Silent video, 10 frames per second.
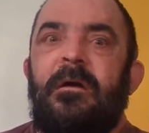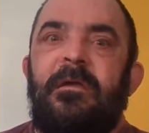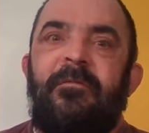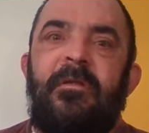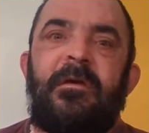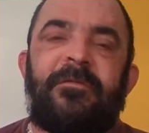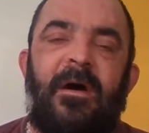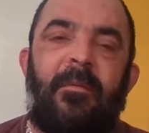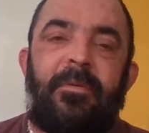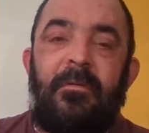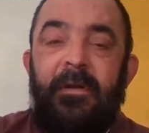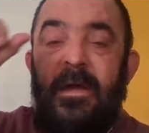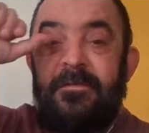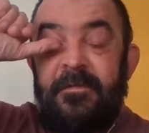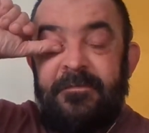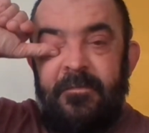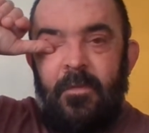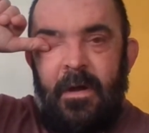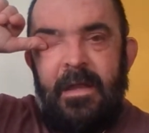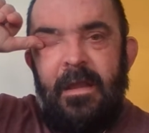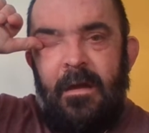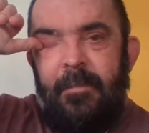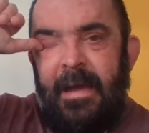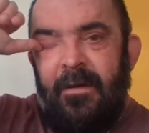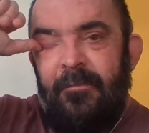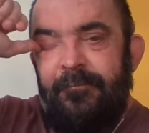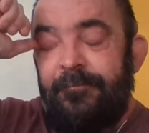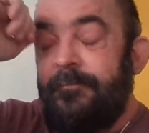I'll give you an example. Okay, so what I know about